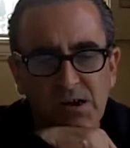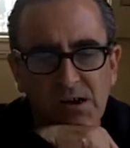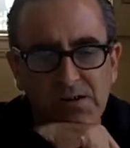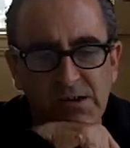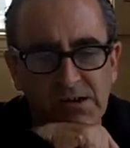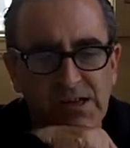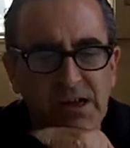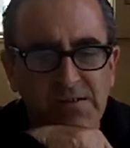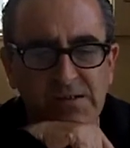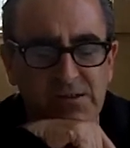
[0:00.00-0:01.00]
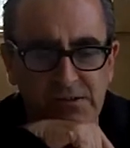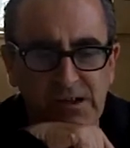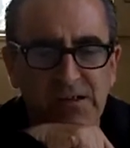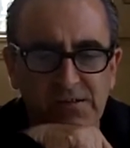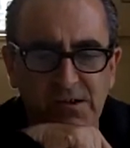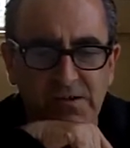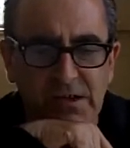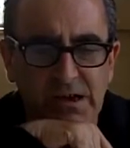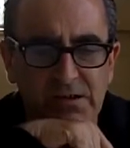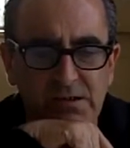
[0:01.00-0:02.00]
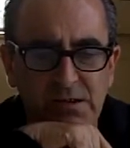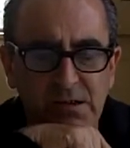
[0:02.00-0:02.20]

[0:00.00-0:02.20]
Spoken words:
a class thing. They were against all that.